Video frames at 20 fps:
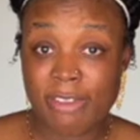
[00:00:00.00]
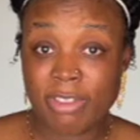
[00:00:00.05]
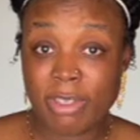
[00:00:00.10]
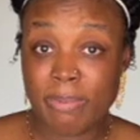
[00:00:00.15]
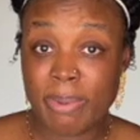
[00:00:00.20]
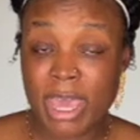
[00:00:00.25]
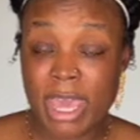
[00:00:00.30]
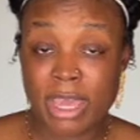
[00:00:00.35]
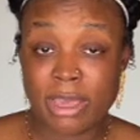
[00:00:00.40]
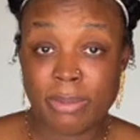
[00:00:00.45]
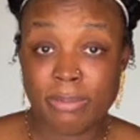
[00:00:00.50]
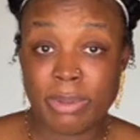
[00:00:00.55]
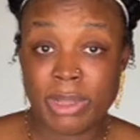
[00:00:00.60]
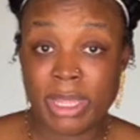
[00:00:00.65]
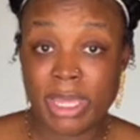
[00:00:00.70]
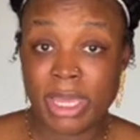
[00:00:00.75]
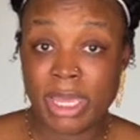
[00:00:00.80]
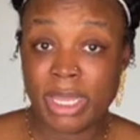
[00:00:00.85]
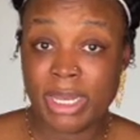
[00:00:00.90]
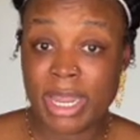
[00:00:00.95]
the pack and
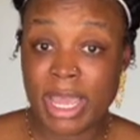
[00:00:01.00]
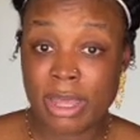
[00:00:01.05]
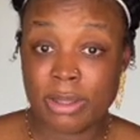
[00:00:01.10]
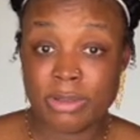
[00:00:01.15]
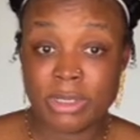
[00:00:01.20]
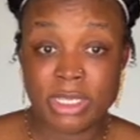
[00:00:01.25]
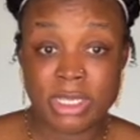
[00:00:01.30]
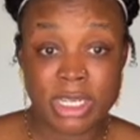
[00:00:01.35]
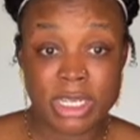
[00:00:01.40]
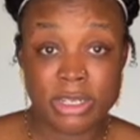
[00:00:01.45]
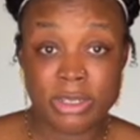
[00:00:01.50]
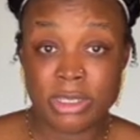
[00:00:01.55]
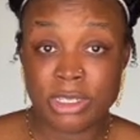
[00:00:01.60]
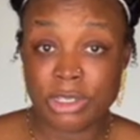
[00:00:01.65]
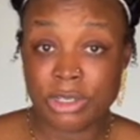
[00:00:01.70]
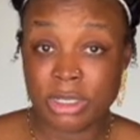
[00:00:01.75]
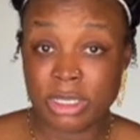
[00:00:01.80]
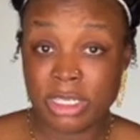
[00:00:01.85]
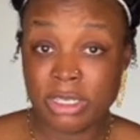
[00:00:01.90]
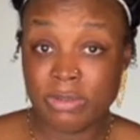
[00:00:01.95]
play downstairs in
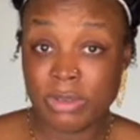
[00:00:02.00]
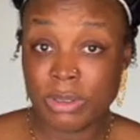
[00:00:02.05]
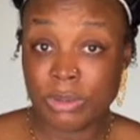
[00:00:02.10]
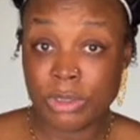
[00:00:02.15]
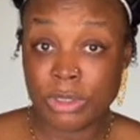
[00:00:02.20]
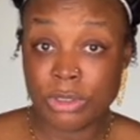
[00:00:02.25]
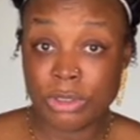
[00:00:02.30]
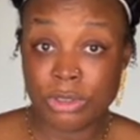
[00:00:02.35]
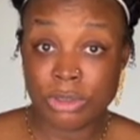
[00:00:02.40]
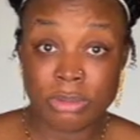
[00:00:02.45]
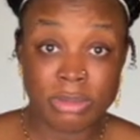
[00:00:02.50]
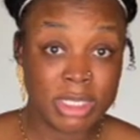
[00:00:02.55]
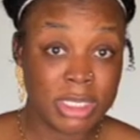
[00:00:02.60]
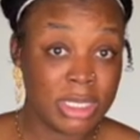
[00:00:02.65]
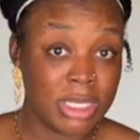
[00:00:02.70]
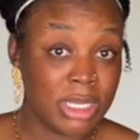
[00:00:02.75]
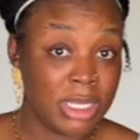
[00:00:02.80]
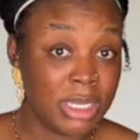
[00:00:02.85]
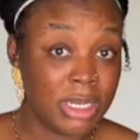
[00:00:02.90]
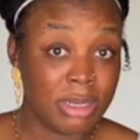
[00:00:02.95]
your living room
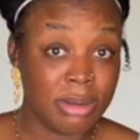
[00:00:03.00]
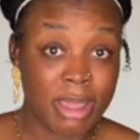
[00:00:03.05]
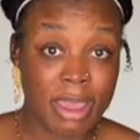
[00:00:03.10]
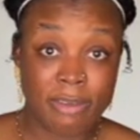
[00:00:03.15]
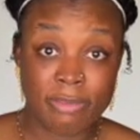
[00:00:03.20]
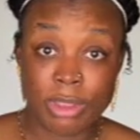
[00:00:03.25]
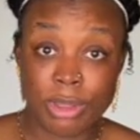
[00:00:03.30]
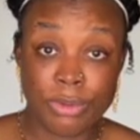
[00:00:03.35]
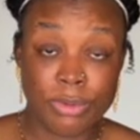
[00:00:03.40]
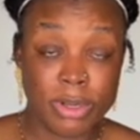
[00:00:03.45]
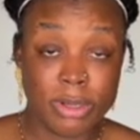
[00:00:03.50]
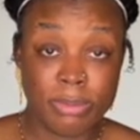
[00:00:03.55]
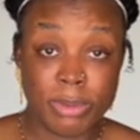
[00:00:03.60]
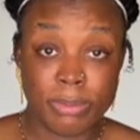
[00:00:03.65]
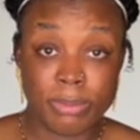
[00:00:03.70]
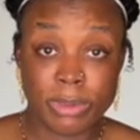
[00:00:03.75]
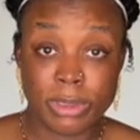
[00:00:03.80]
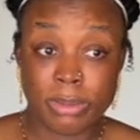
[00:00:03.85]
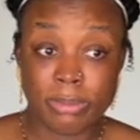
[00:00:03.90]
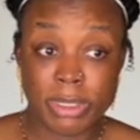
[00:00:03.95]
and then have the crib
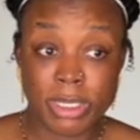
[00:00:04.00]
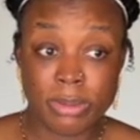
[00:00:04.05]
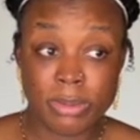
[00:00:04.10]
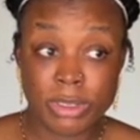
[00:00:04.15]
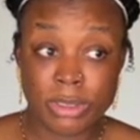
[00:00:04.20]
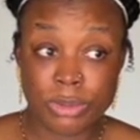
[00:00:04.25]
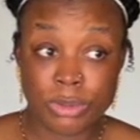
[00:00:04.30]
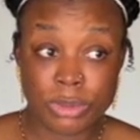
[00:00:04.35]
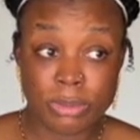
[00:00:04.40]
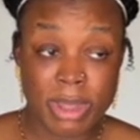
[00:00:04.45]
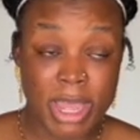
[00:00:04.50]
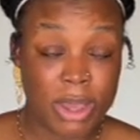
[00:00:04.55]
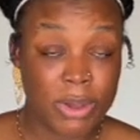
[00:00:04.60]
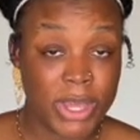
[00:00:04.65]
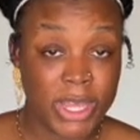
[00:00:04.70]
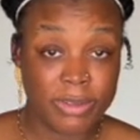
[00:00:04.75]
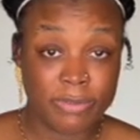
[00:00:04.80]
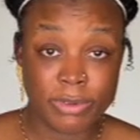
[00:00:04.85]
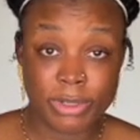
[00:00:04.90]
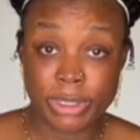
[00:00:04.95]
up in the baby's room,
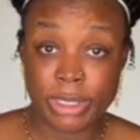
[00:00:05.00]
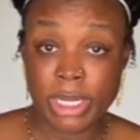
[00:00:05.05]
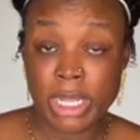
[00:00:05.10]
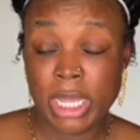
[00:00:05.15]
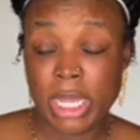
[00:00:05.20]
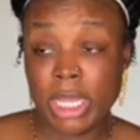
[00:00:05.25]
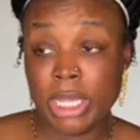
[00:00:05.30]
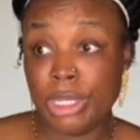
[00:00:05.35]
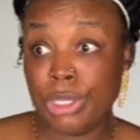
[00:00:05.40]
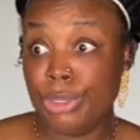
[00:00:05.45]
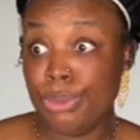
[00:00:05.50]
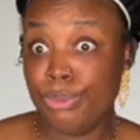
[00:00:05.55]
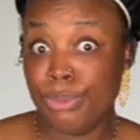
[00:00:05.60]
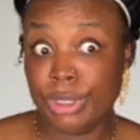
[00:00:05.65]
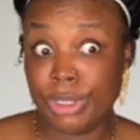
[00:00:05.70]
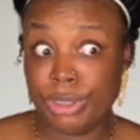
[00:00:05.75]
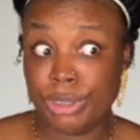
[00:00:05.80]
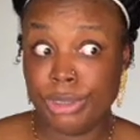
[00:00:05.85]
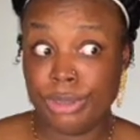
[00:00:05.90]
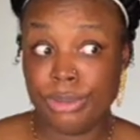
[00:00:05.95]
however you
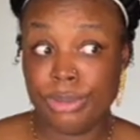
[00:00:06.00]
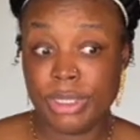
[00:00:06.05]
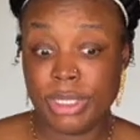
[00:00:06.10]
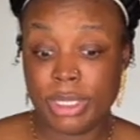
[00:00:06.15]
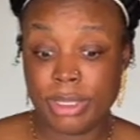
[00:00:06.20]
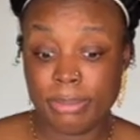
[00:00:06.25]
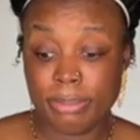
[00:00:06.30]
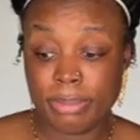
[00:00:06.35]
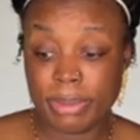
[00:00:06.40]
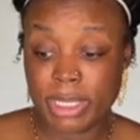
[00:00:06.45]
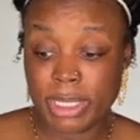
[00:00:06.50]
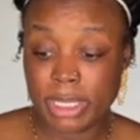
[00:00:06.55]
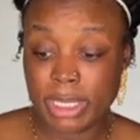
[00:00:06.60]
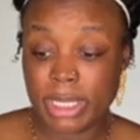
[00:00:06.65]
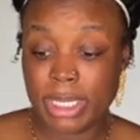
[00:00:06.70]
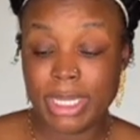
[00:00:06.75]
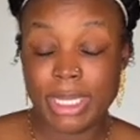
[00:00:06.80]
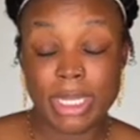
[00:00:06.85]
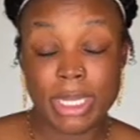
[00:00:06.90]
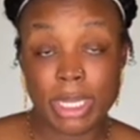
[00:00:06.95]
want to do it.
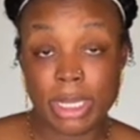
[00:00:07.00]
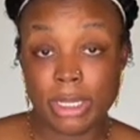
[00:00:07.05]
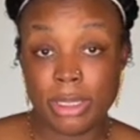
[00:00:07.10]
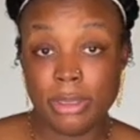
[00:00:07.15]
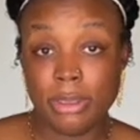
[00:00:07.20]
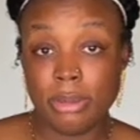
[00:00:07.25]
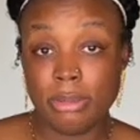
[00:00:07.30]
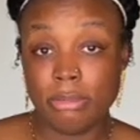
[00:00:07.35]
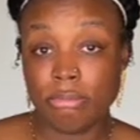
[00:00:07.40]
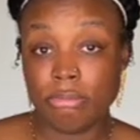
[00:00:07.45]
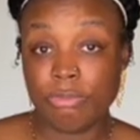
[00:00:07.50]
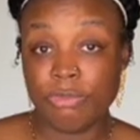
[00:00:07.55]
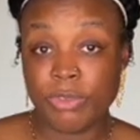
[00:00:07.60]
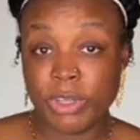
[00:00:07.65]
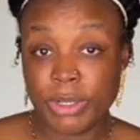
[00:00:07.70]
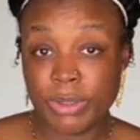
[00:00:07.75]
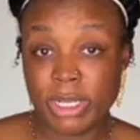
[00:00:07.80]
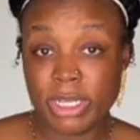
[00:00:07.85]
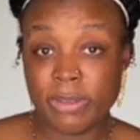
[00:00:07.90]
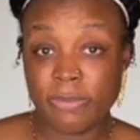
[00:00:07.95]
But yeah,
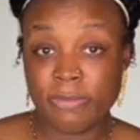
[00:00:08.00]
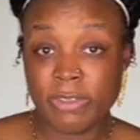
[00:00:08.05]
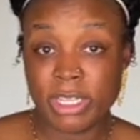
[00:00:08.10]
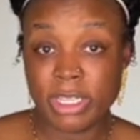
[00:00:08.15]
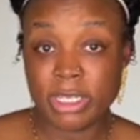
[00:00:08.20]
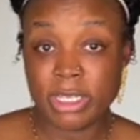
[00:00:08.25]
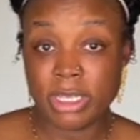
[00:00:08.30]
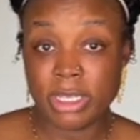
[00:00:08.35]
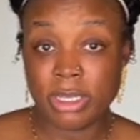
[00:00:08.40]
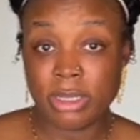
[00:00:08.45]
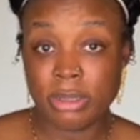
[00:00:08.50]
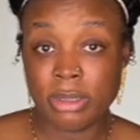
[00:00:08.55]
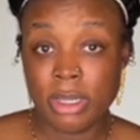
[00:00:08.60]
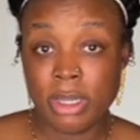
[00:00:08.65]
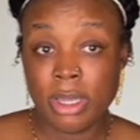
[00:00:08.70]
very convenient